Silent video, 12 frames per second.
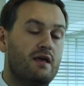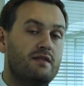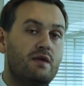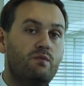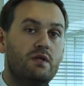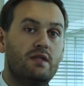
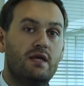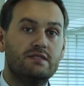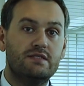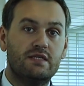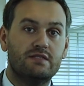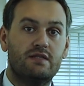they will
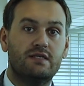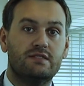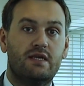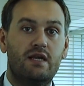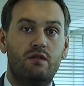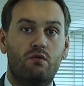assess the
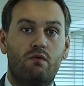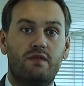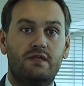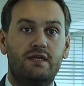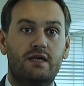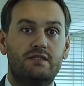scale of
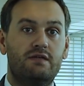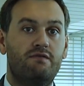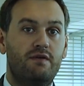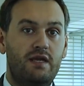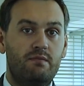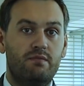the
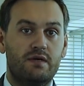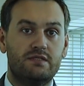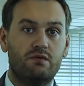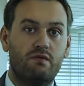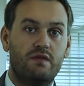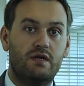negative
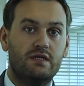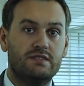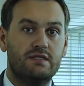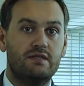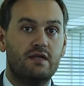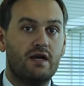impact of the
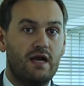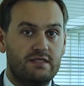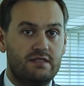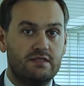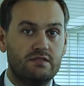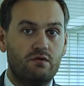recent
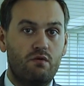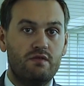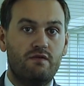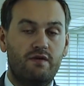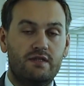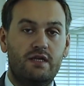crisis on
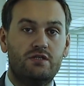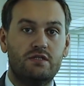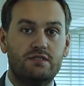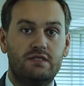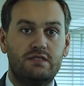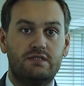the
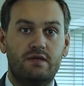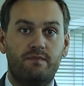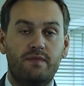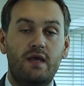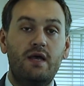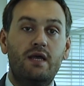financial
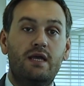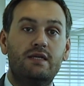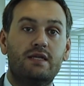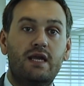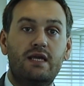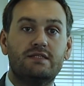system.
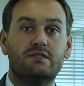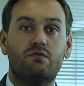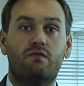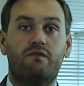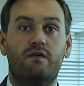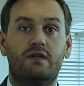In case
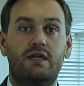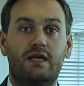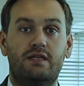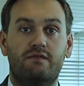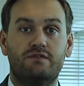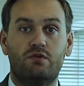of
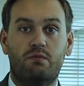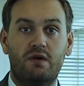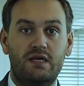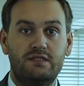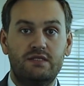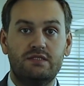negative
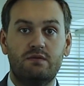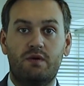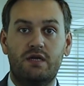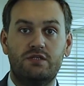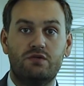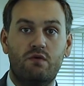surprises,
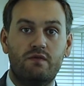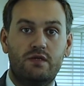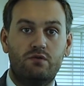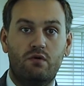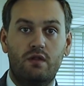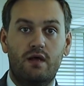pressure on the
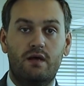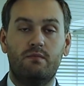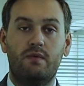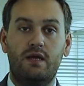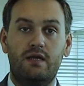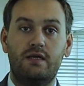dollar
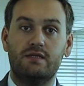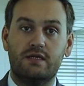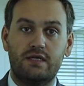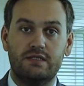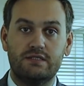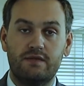may
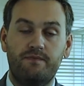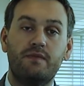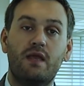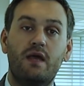increase.